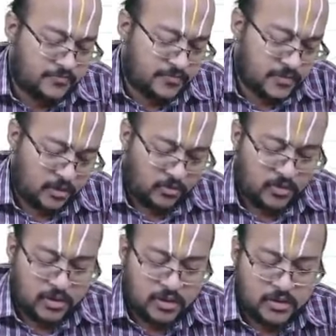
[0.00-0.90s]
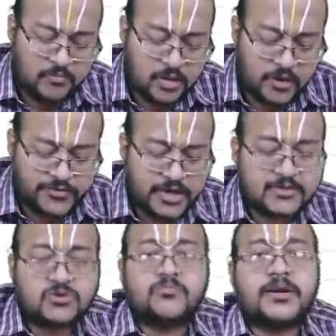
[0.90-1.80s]
now number of shares
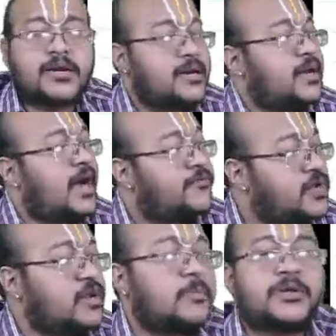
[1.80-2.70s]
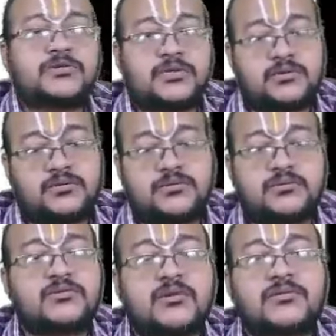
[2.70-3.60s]
should be taken after repurchase. This
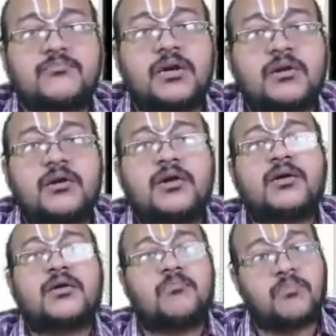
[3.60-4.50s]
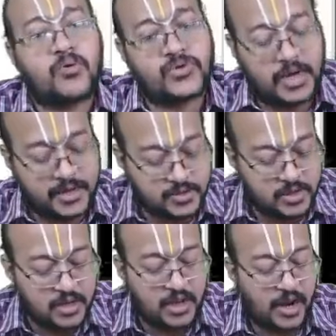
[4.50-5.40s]
is nothing but number of shares
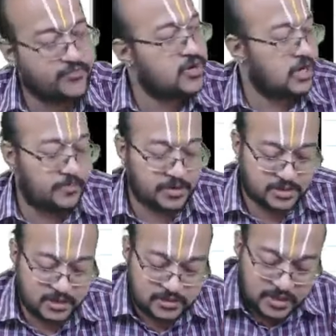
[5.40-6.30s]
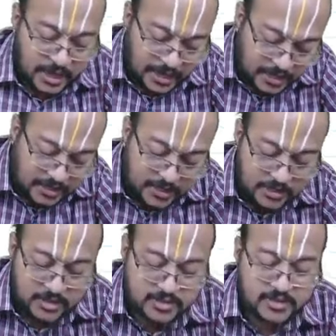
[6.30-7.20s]
after repurchase, and
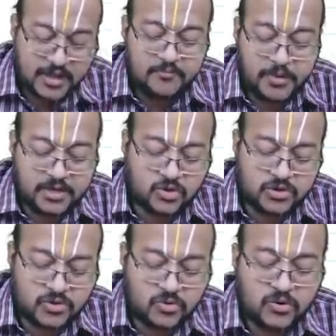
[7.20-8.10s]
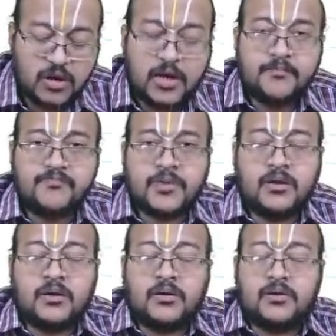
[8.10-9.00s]
this MPS also
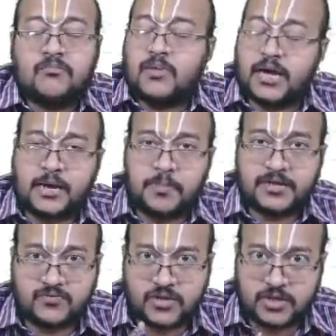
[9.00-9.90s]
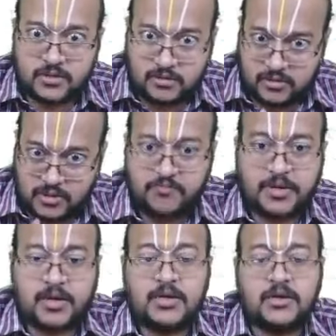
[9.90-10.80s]
market price of the
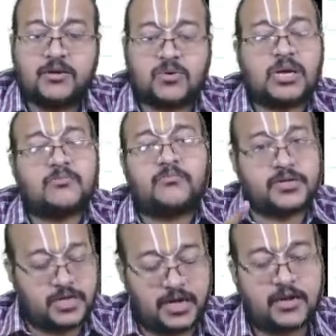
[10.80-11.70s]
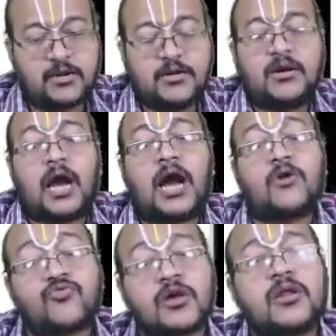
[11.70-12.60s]
company, okay, per share
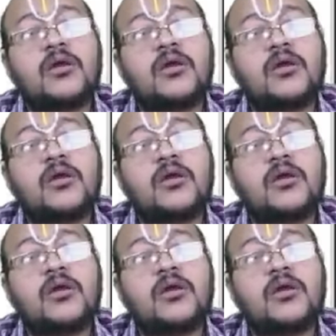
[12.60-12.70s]
after